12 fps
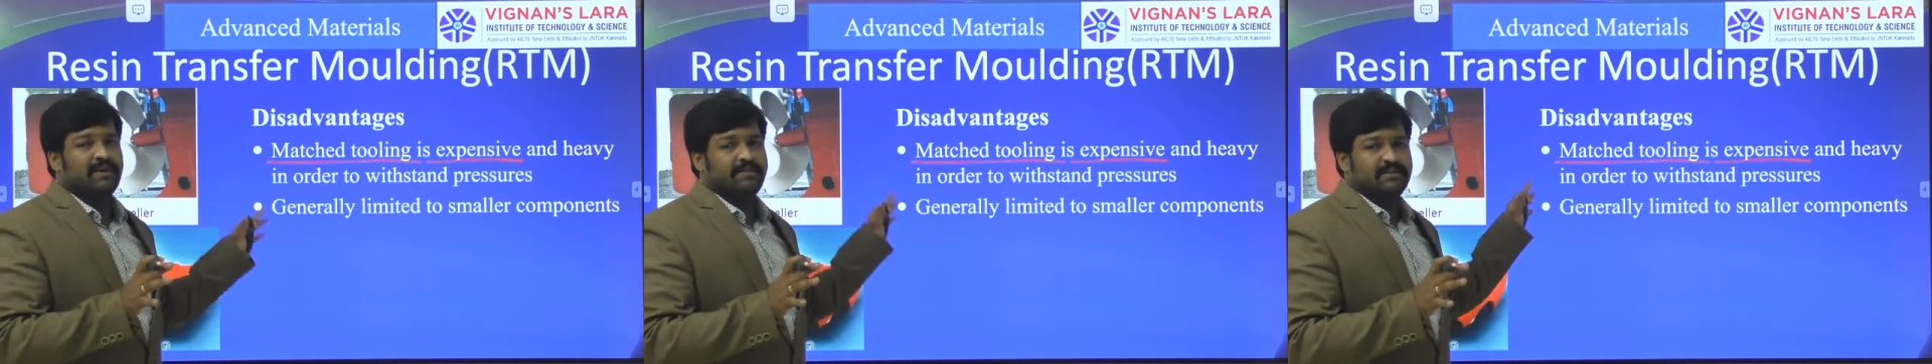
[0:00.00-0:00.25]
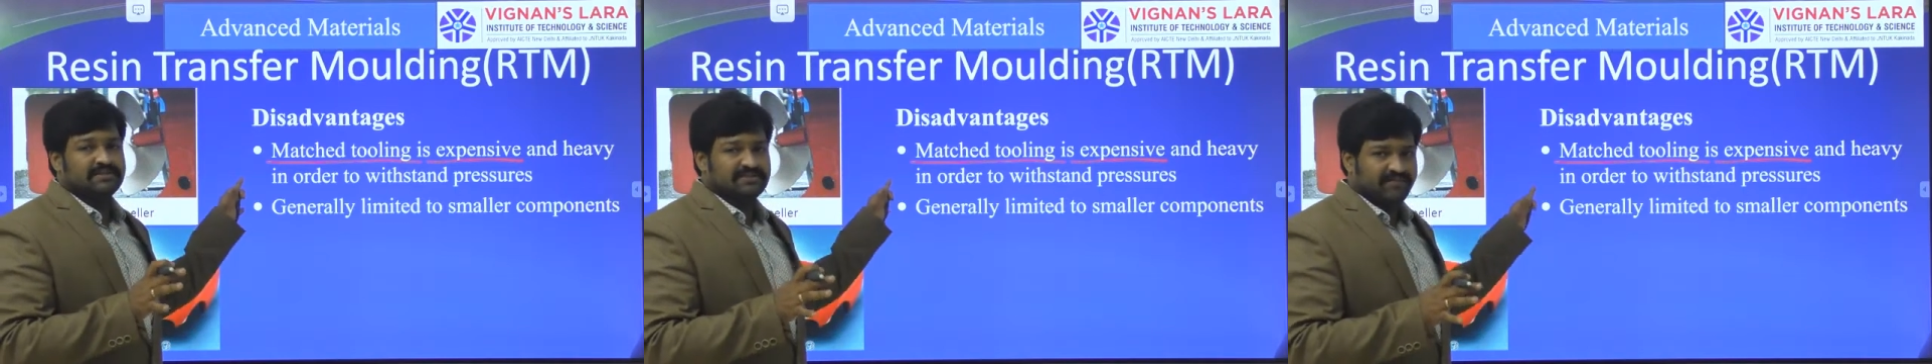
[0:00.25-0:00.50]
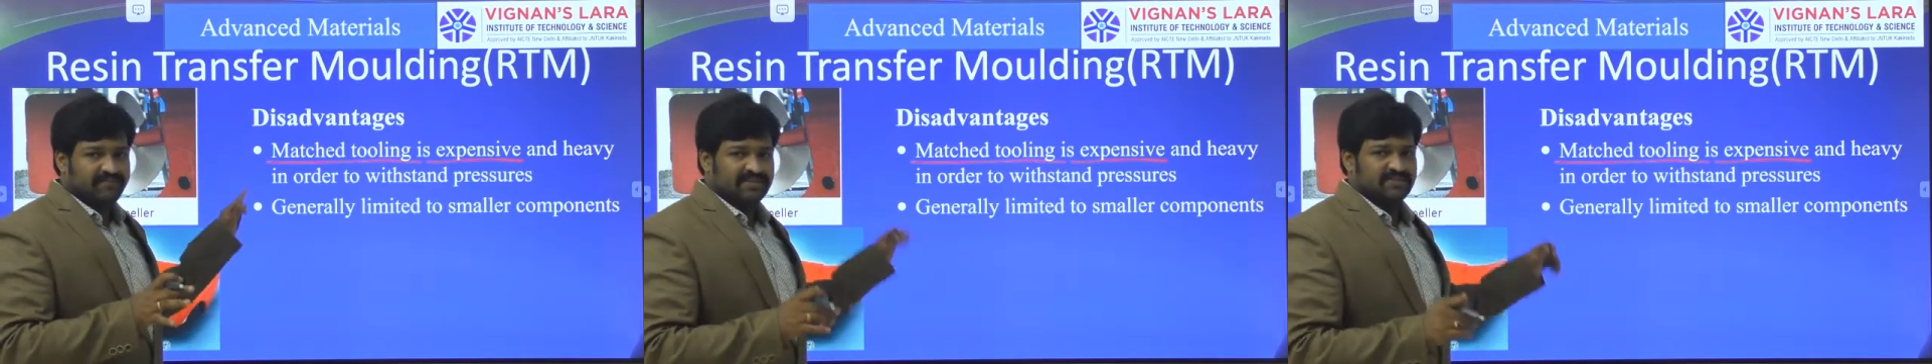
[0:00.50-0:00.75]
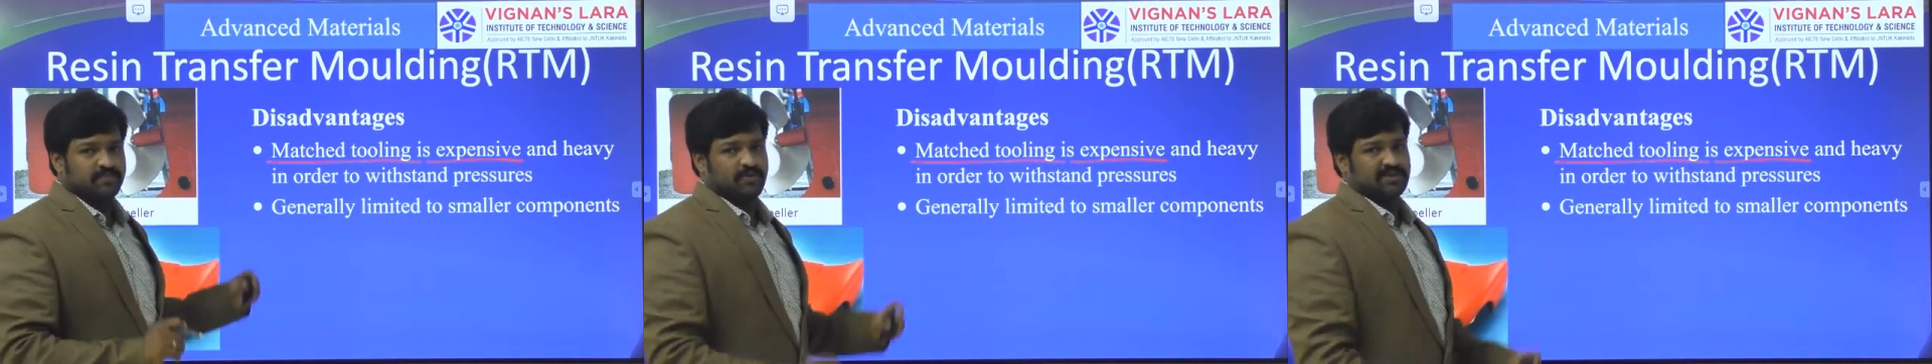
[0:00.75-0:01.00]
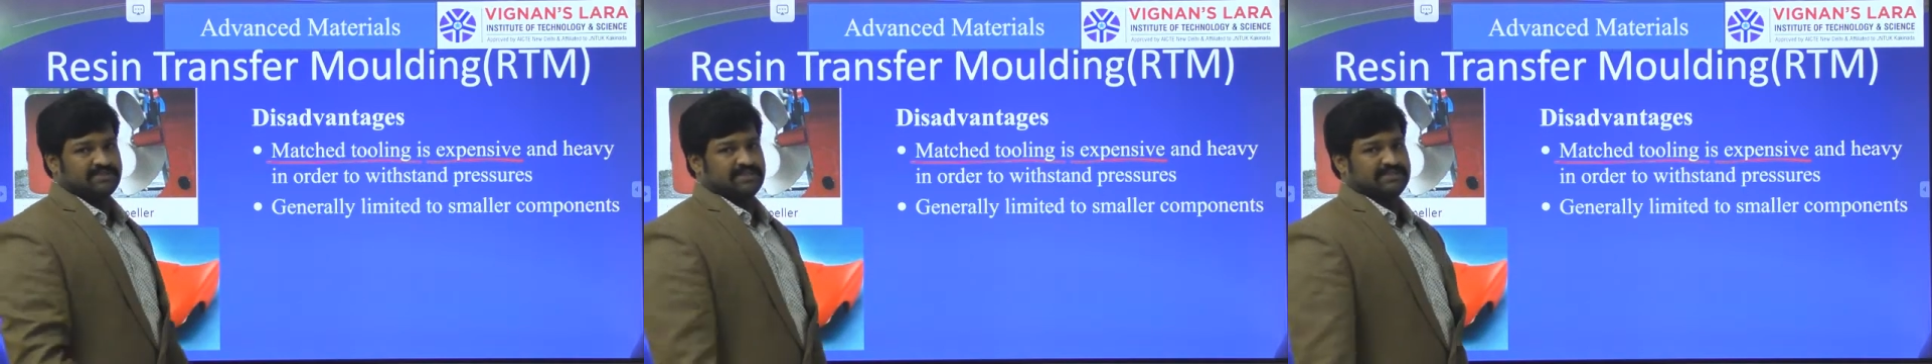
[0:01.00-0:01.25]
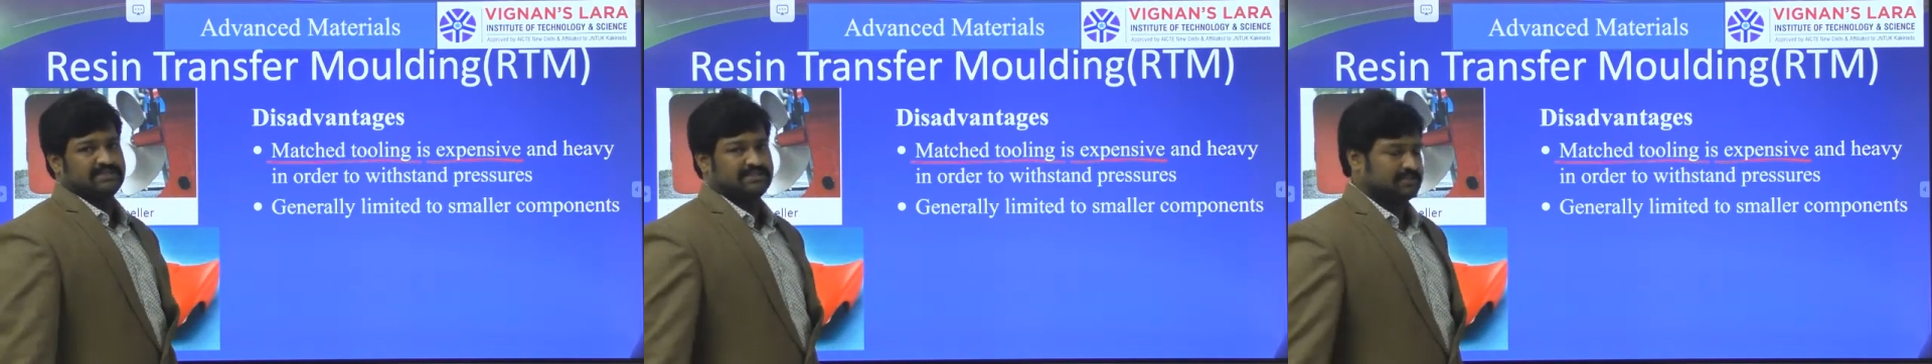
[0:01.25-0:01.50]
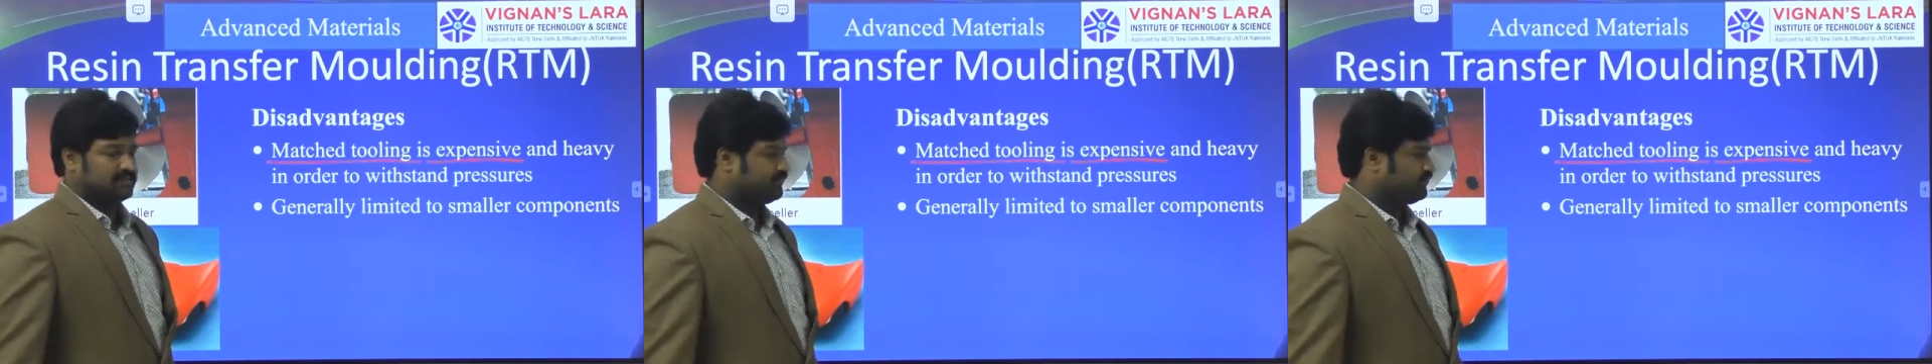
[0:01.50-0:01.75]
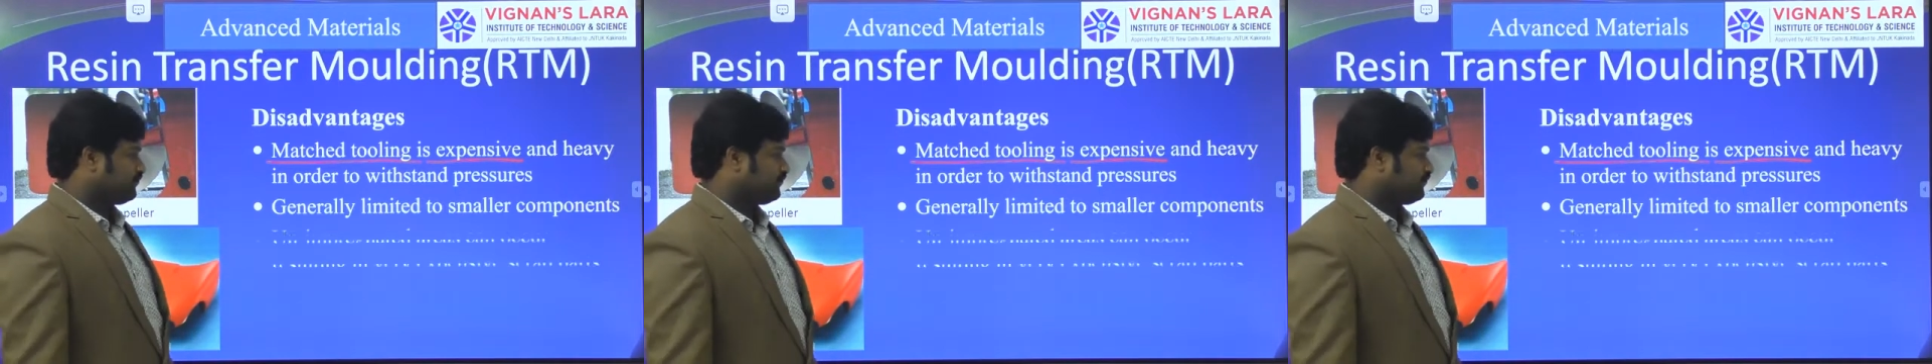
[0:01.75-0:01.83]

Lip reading: by means of this process.